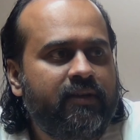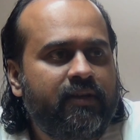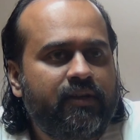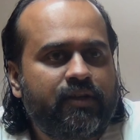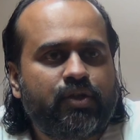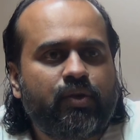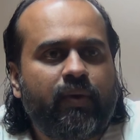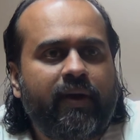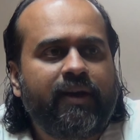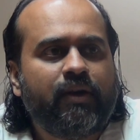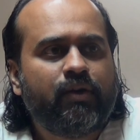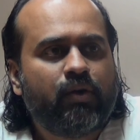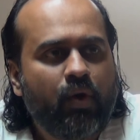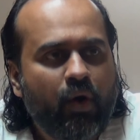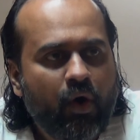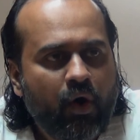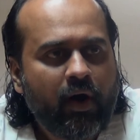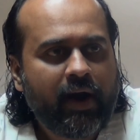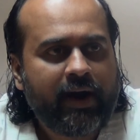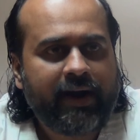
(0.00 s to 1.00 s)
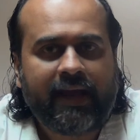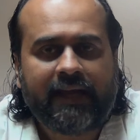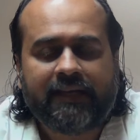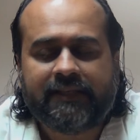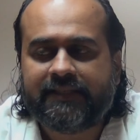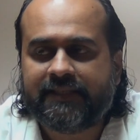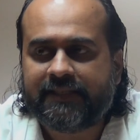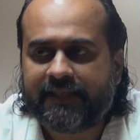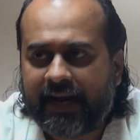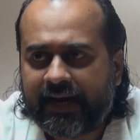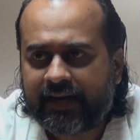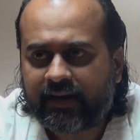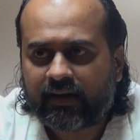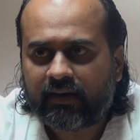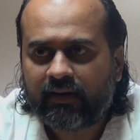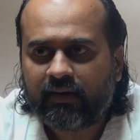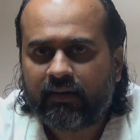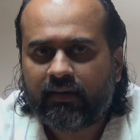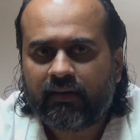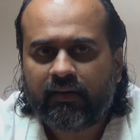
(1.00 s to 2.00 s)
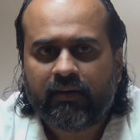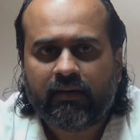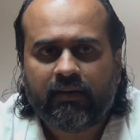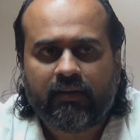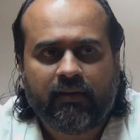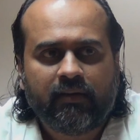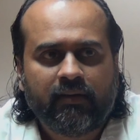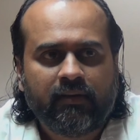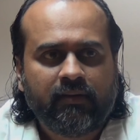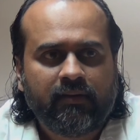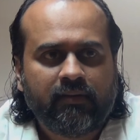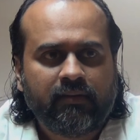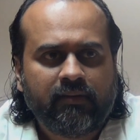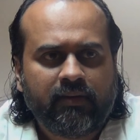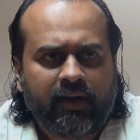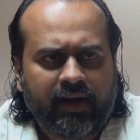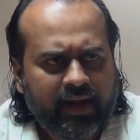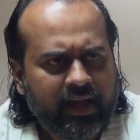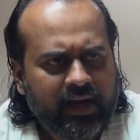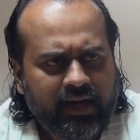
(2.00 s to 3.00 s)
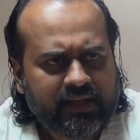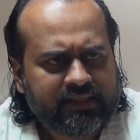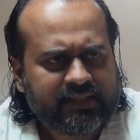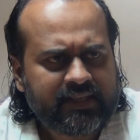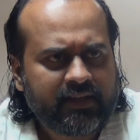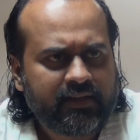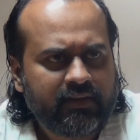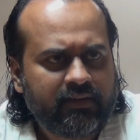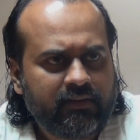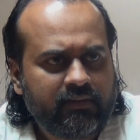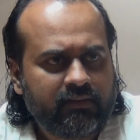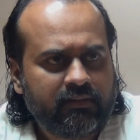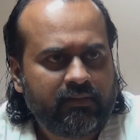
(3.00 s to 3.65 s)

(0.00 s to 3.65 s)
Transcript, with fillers: So I'll go and I'll sit and I'll listen.